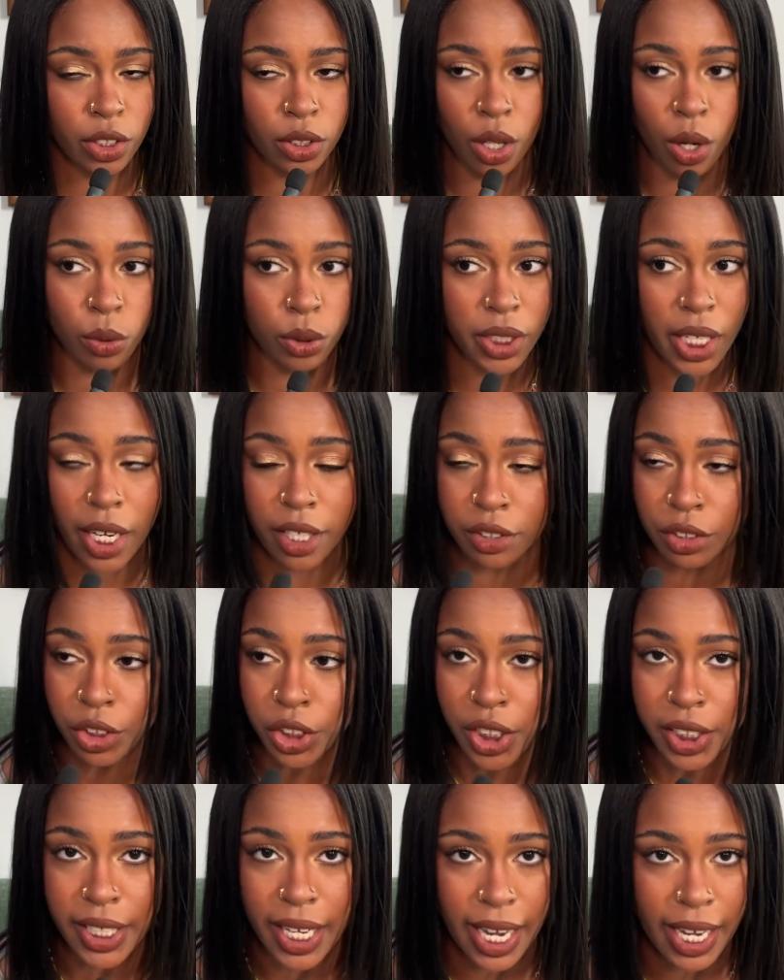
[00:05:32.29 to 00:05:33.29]
Low
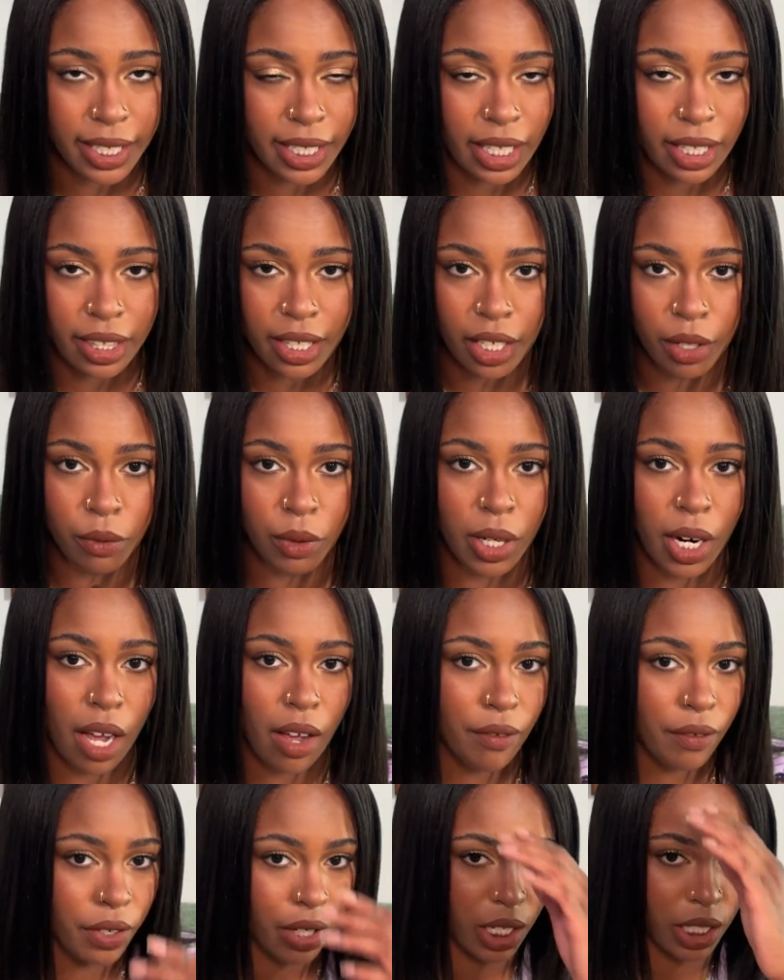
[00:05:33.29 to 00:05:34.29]
tension, anything,
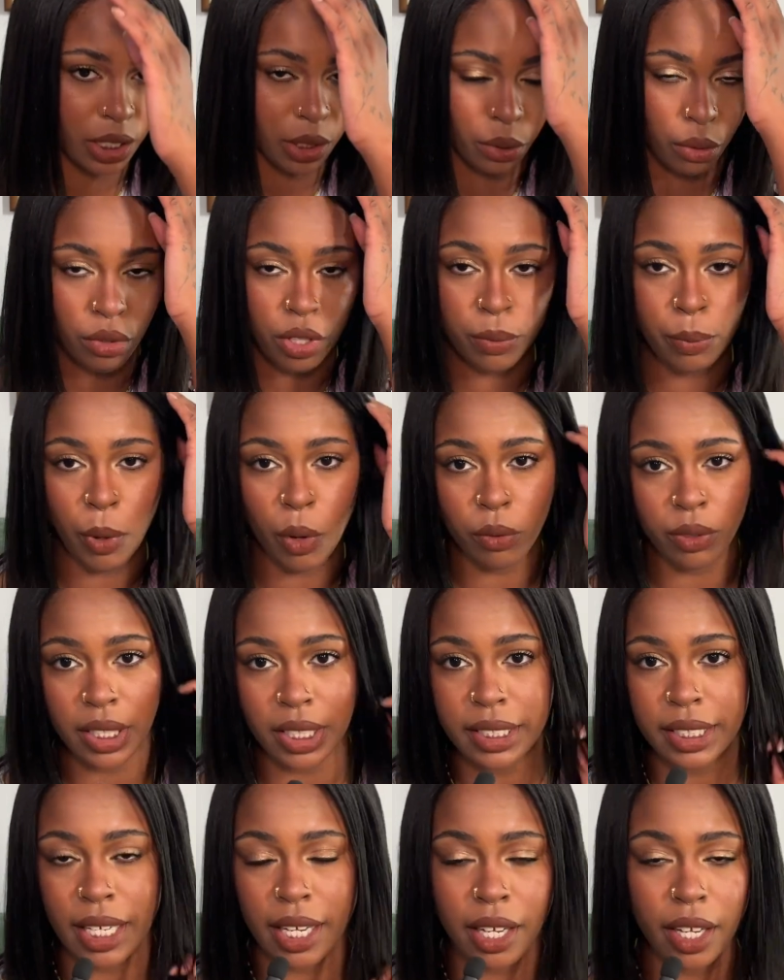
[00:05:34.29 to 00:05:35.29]
whatever, loose
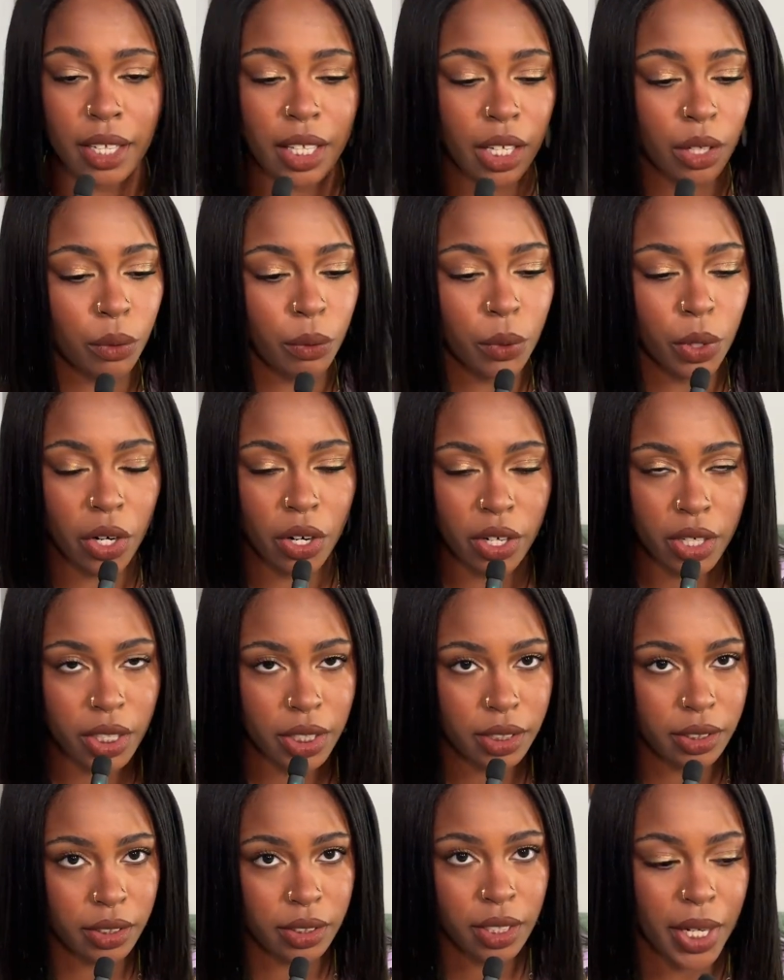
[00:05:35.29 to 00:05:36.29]
ponytail, it
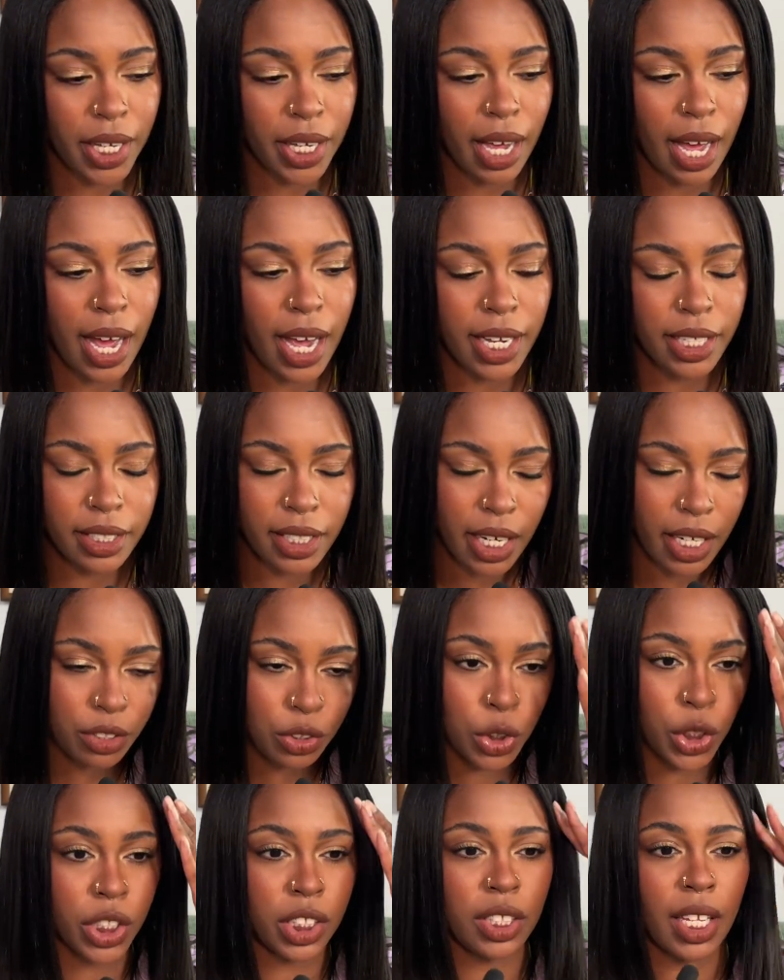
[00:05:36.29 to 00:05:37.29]
works, but high
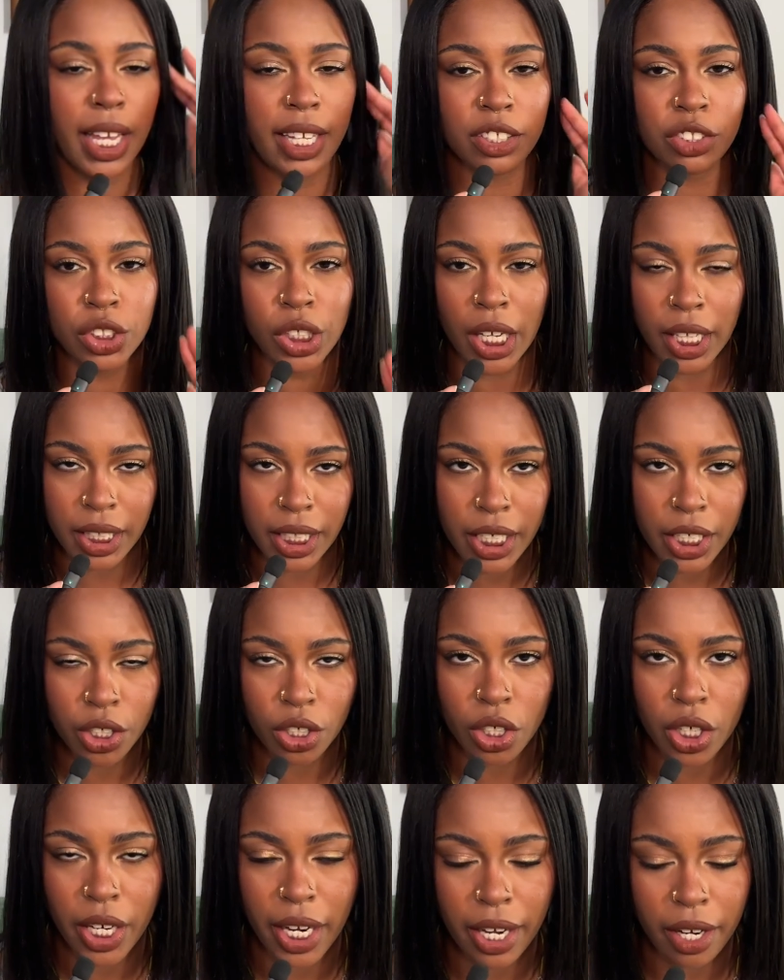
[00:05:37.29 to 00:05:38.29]
tension, like gelling
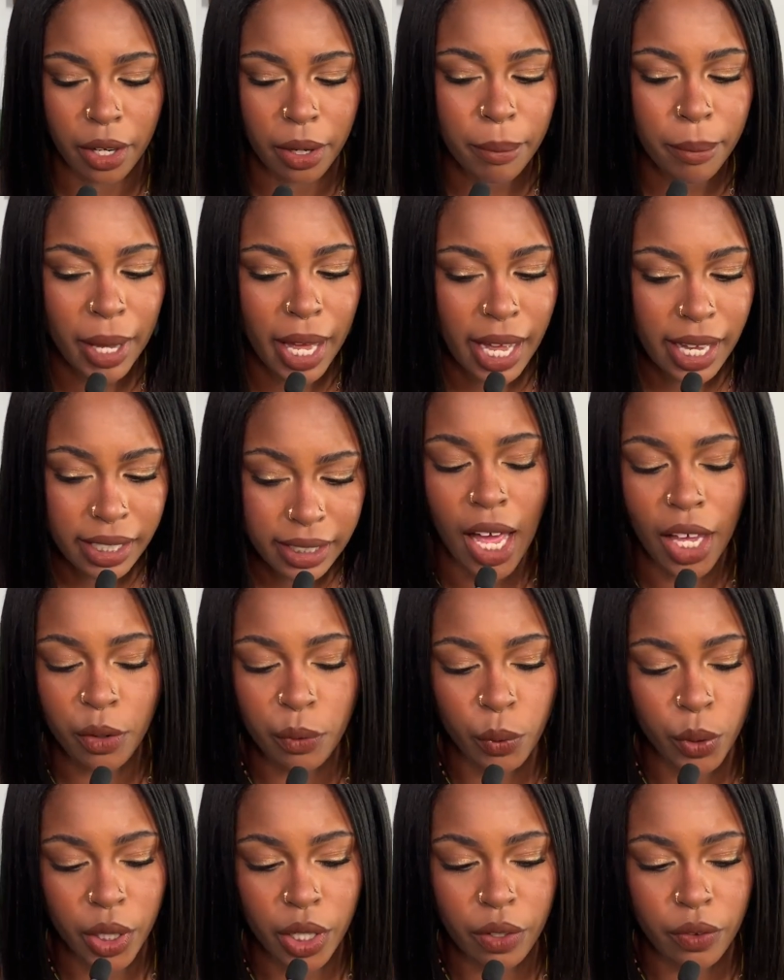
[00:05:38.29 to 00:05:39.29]
your hair back, I
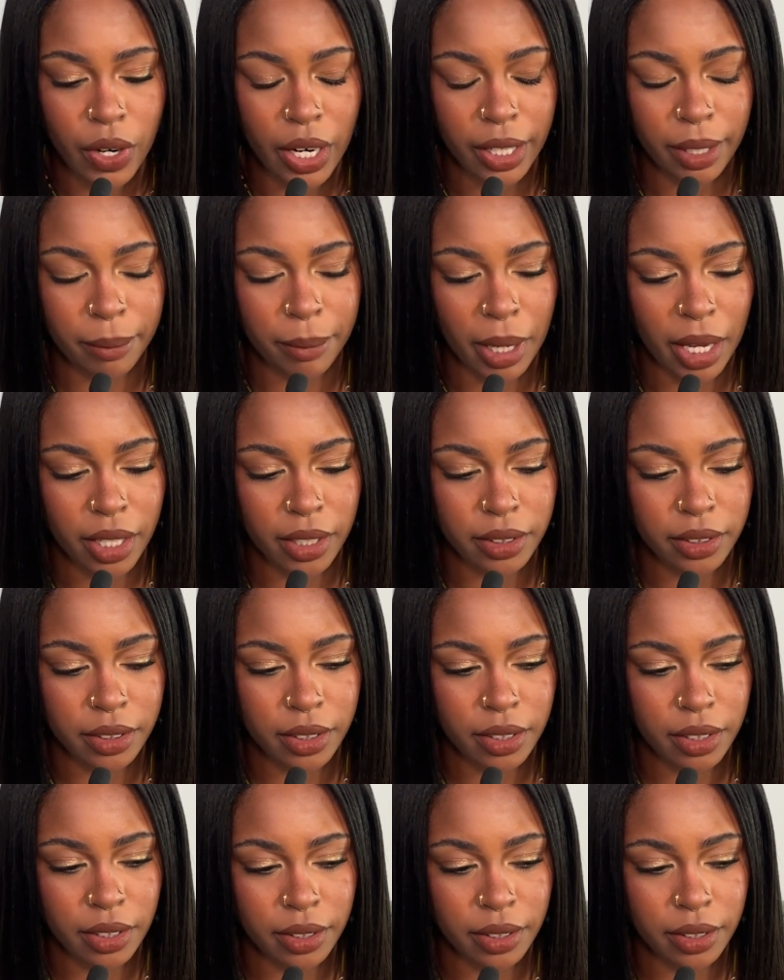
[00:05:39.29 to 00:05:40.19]
wouldn't recommend.